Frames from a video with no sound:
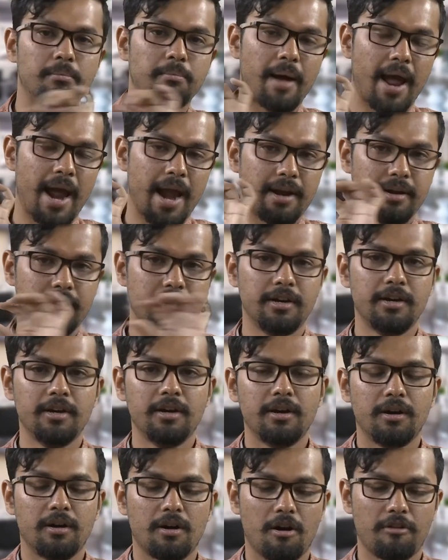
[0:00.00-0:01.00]
band
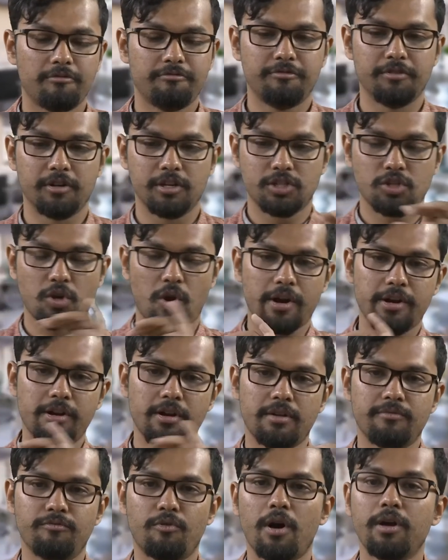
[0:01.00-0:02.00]
of uh, solid
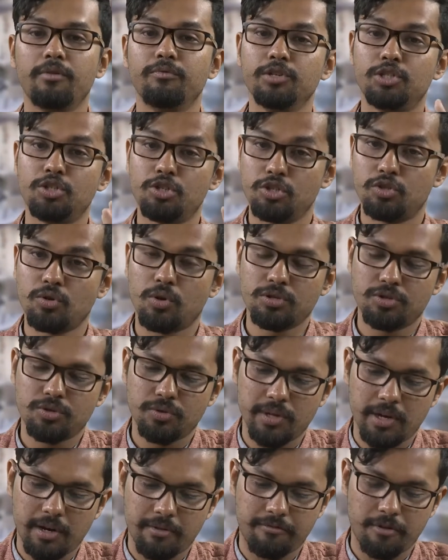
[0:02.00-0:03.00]
and void which is also
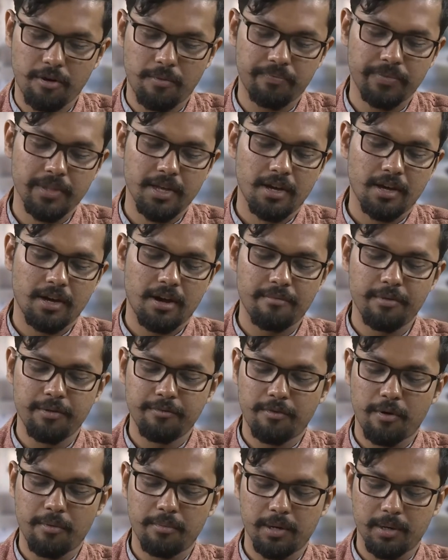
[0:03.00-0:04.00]
there from coming
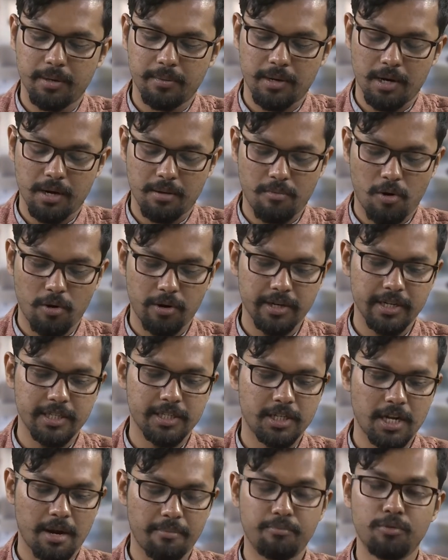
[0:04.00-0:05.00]
from a, a
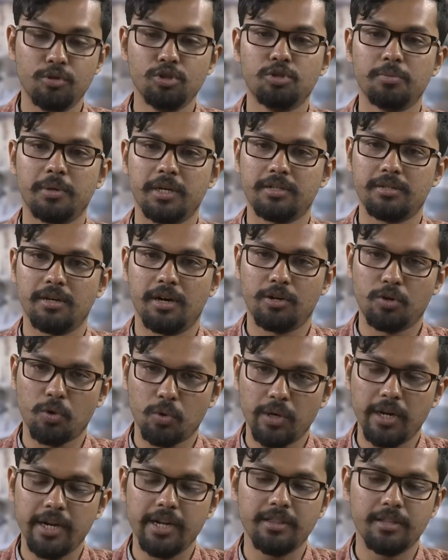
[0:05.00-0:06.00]
modernist approach but uh,
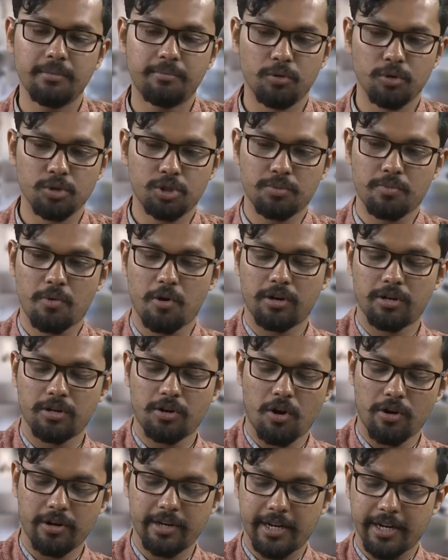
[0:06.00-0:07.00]
totally in the postmodern
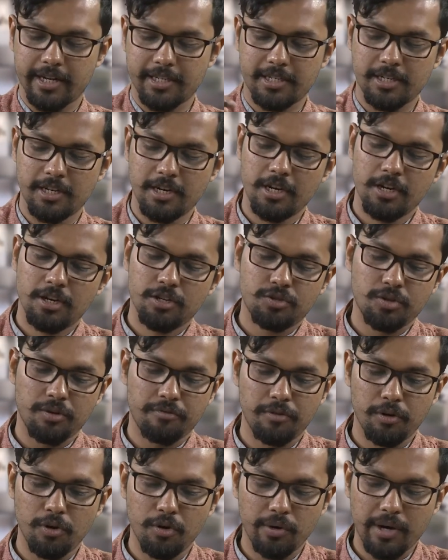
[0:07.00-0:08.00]
context. So,
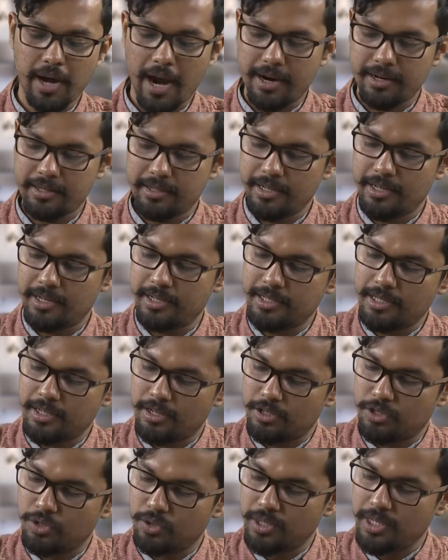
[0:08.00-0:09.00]
if you look at this,
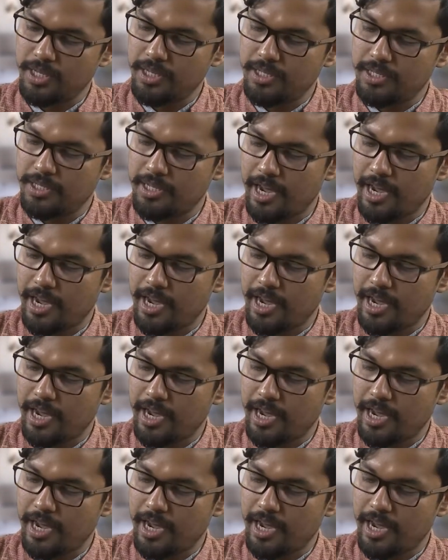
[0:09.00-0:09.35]
uh, so these